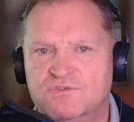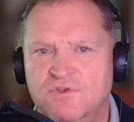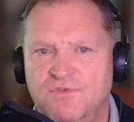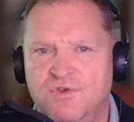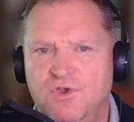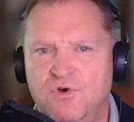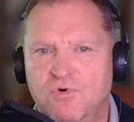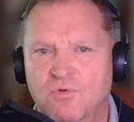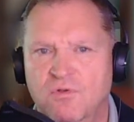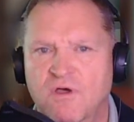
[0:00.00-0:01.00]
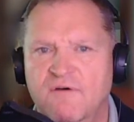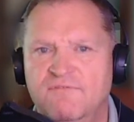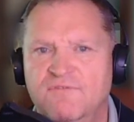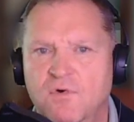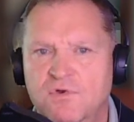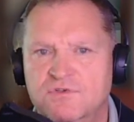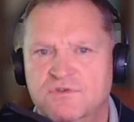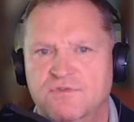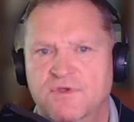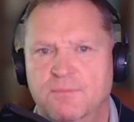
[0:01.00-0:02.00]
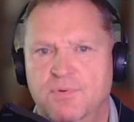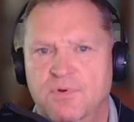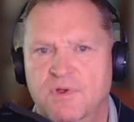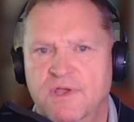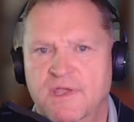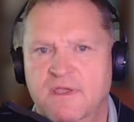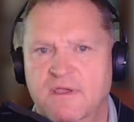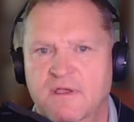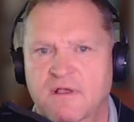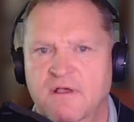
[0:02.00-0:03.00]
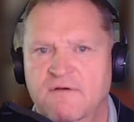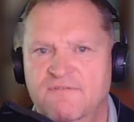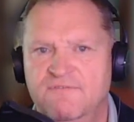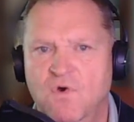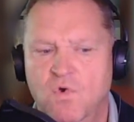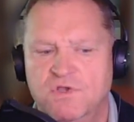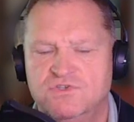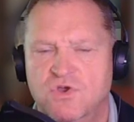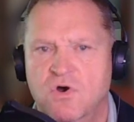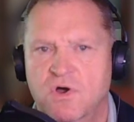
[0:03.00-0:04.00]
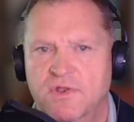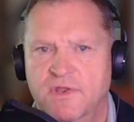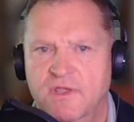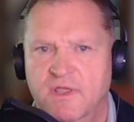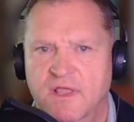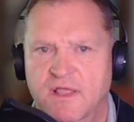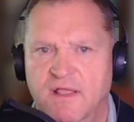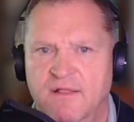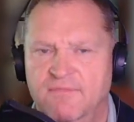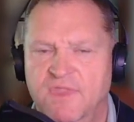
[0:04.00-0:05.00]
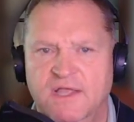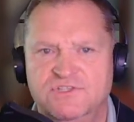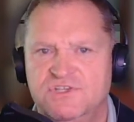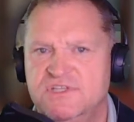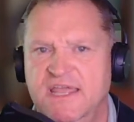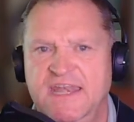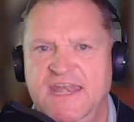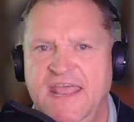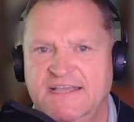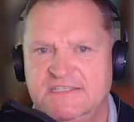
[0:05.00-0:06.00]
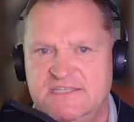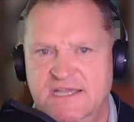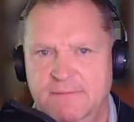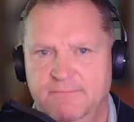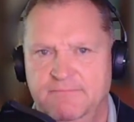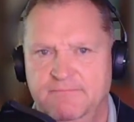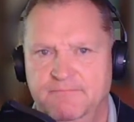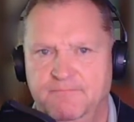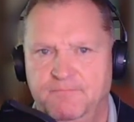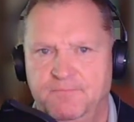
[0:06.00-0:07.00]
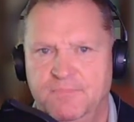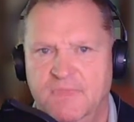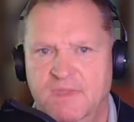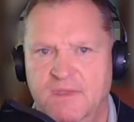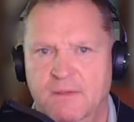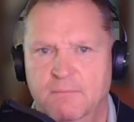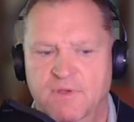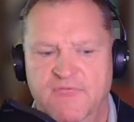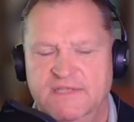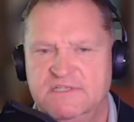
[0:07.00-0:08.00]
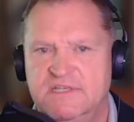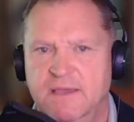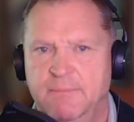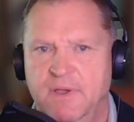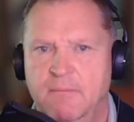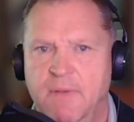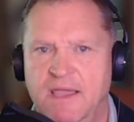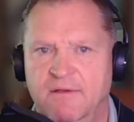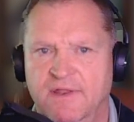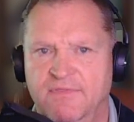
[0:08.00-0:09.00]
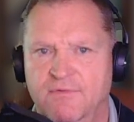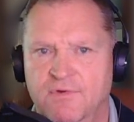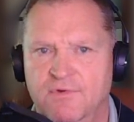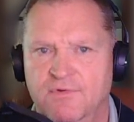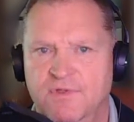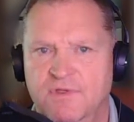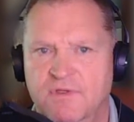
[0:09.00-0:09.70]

on their goal, focus on their prey, focus on not just that next step, but that step a mile down the road,